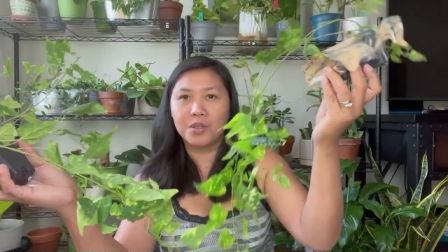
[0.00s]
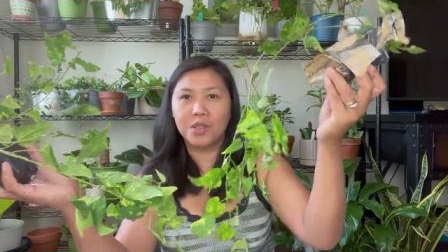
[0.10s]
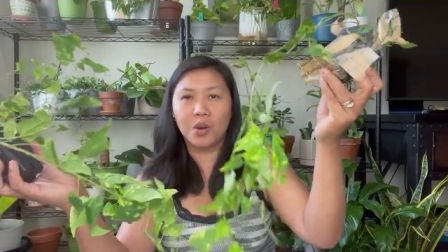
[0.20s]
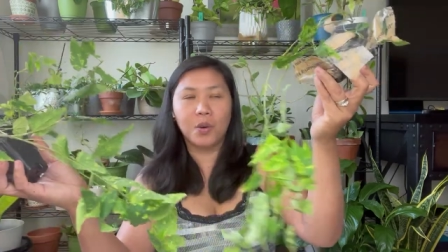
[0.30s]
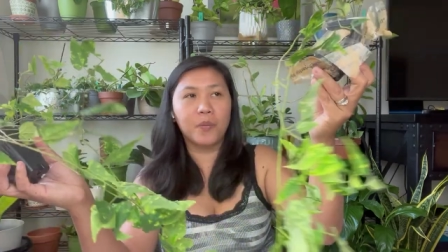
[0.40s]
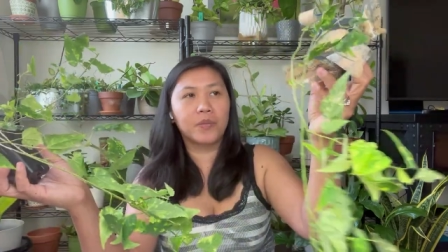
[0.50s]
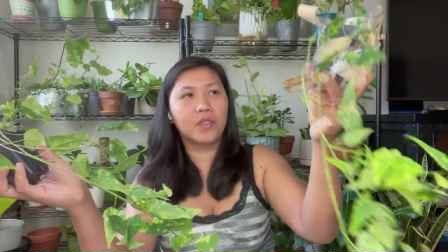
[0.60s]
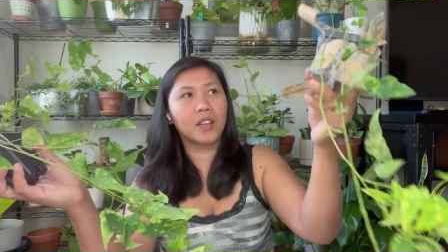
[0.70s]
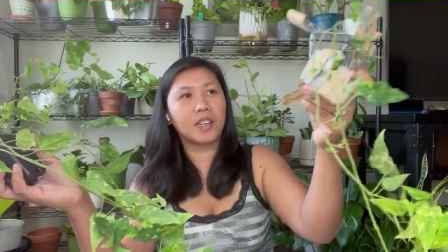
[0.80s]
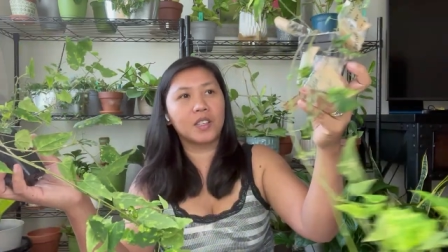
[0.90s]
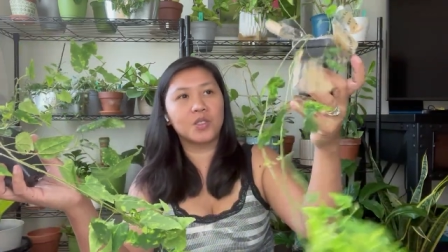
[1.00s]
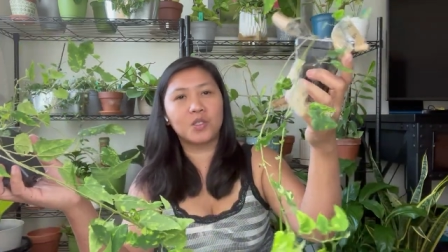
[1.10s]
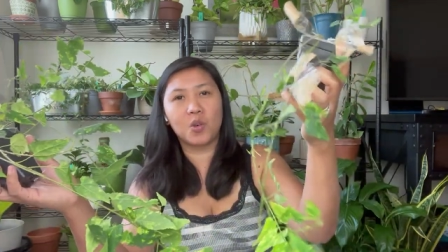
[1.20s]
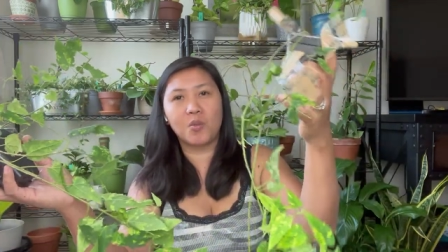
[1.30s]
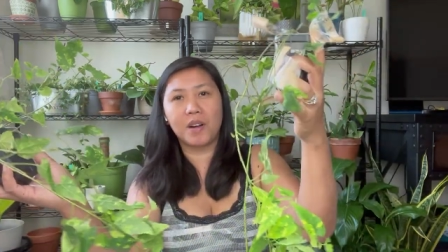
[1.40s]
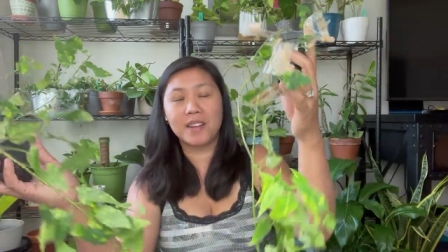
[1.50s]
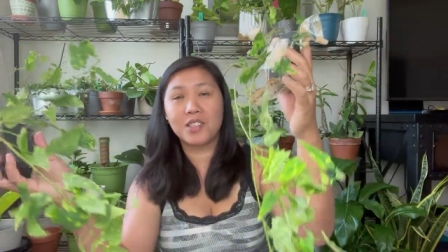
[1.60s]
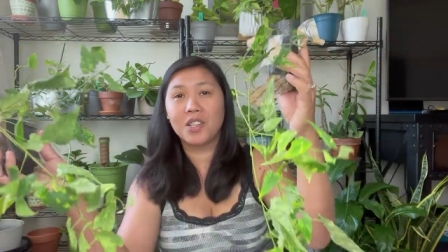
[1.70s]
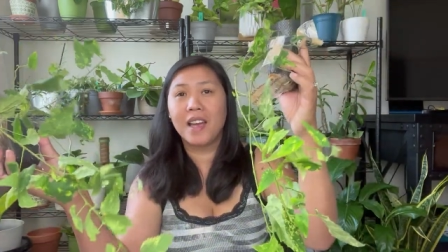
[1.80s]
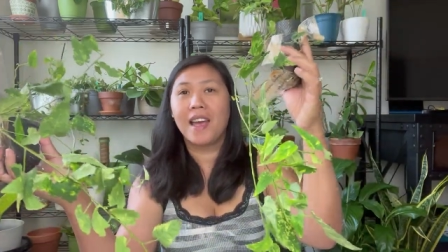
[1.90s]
So thank you so much.